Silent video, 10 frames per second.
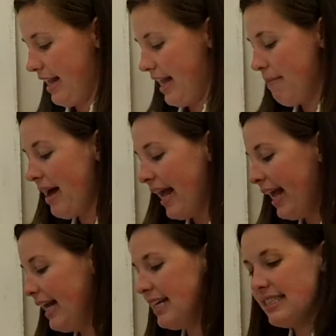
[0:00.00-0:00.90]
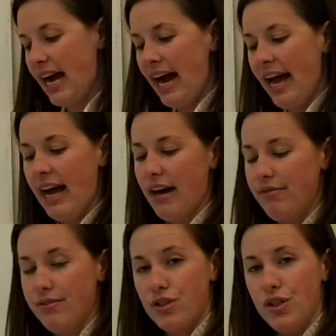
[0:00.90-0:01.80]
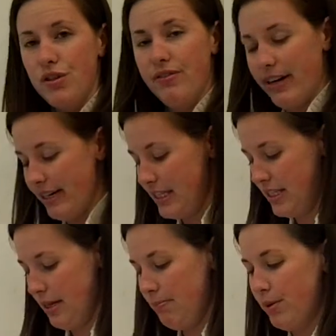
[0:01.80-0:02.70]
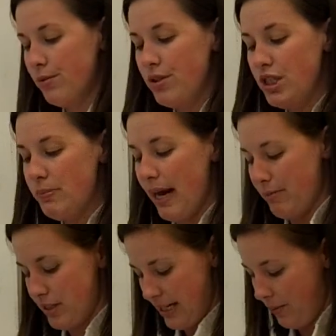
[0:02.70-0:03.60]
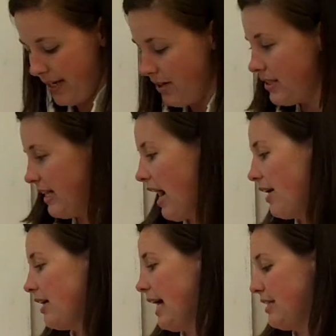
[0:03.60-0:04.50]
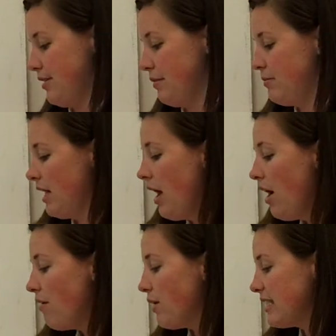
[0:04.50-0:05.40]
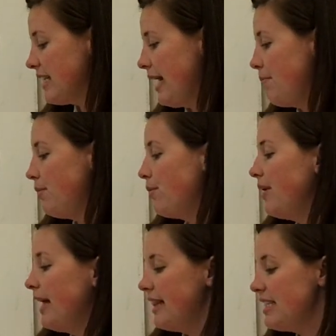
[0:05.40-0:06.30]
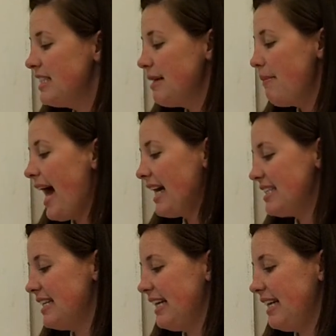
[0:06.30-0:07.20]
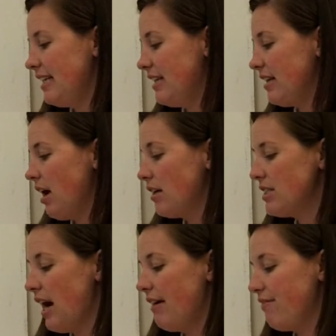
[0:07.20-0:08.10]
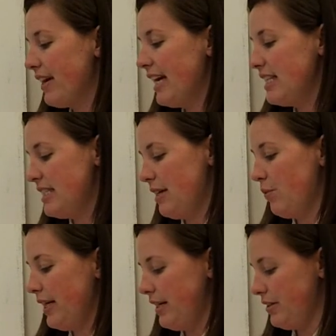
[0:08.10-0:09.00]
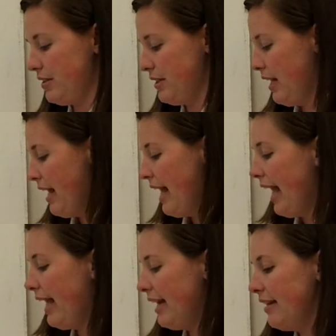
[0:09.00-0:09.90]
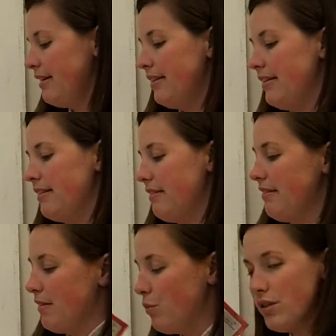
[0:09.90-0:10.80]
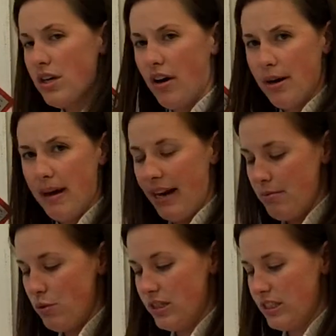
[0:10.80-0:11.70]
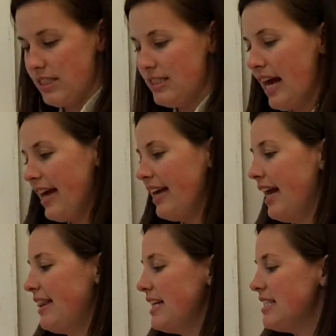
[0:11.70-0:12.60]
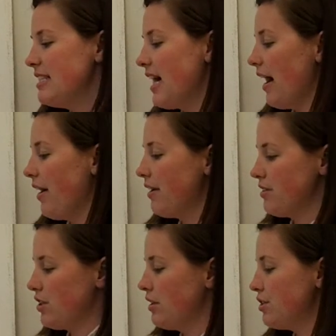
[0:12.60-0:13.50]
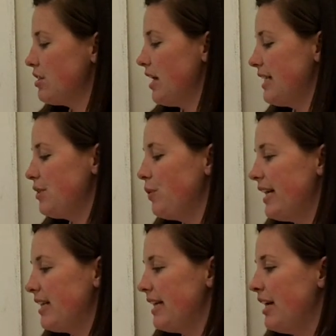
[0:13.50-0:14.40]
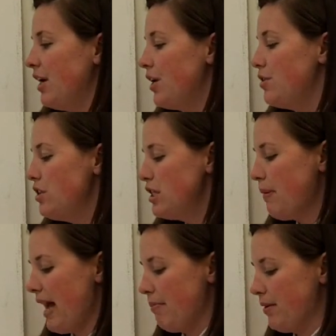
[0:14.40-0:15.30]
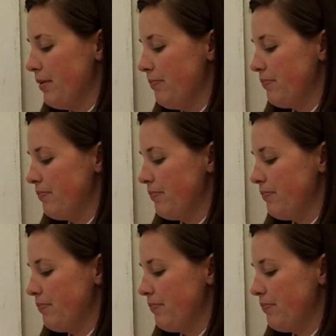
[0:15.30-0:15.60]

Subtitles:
in my hands, I have two very simple newspapers that we use in our classroom. For example, this is a magazine called Time for Kids that we use. And we'll talk about it more in just a second. And this is our Social Studies Weekly newspaper.